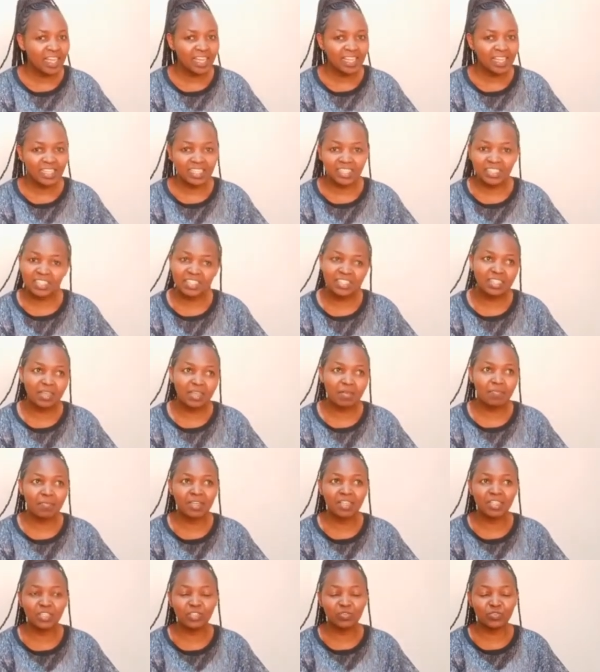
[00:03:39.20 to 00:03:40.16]
It is the
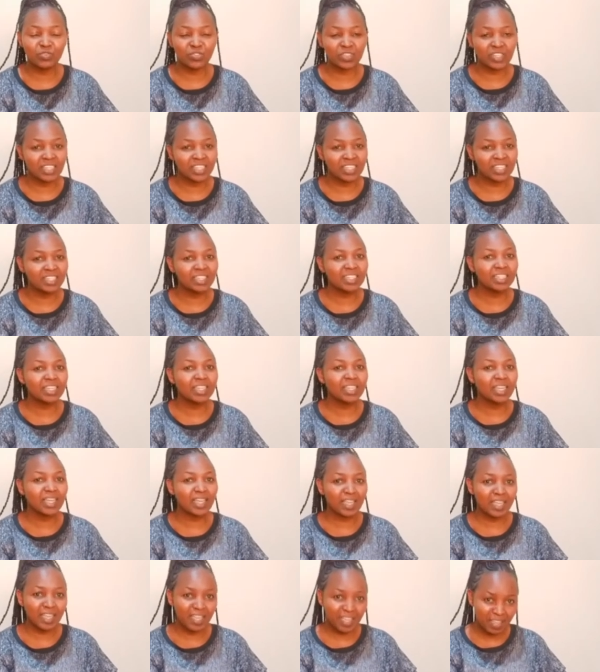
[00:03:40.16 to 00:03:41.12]
best feeling
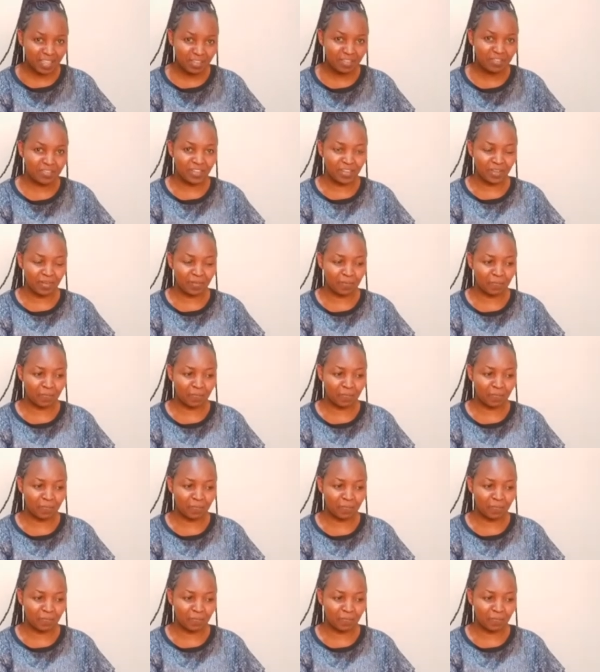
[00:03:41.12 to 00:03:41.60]
ever.